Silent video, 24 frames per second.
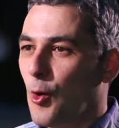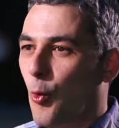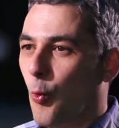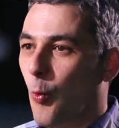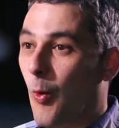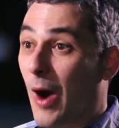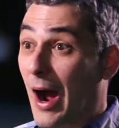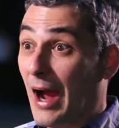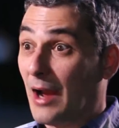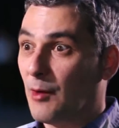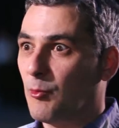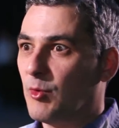
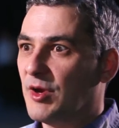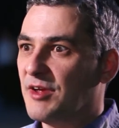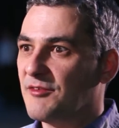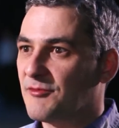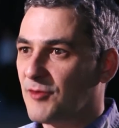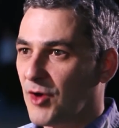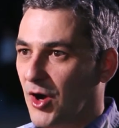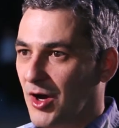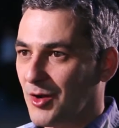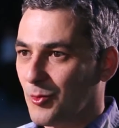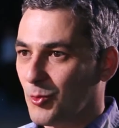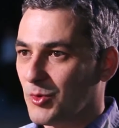why we've
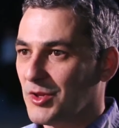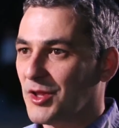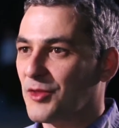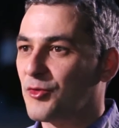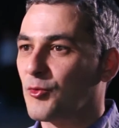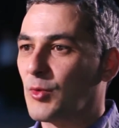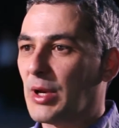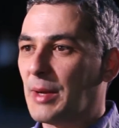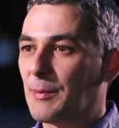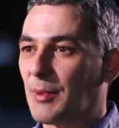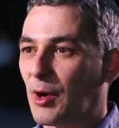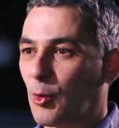gone with the
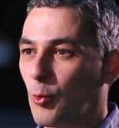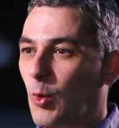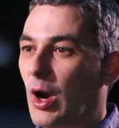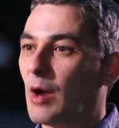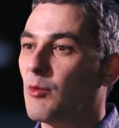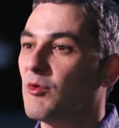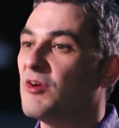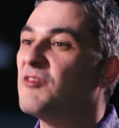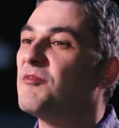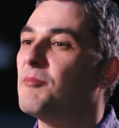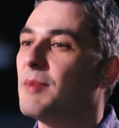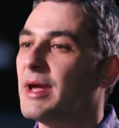3-part, why
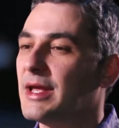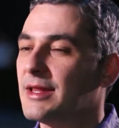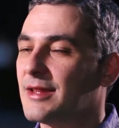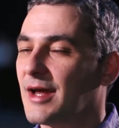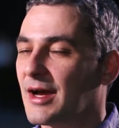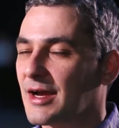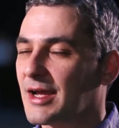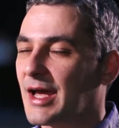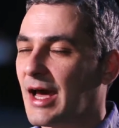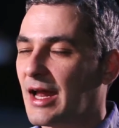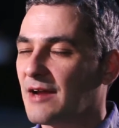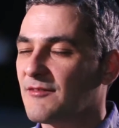we've made
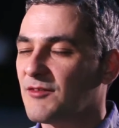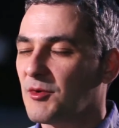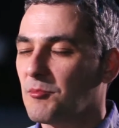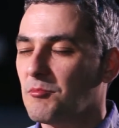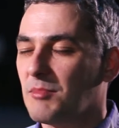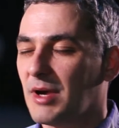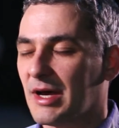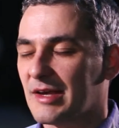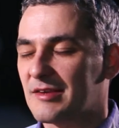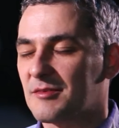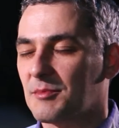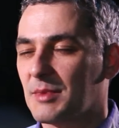that kind of
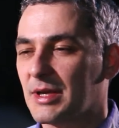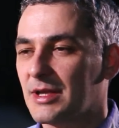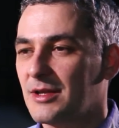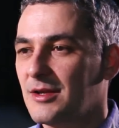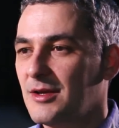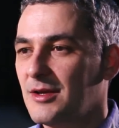investment.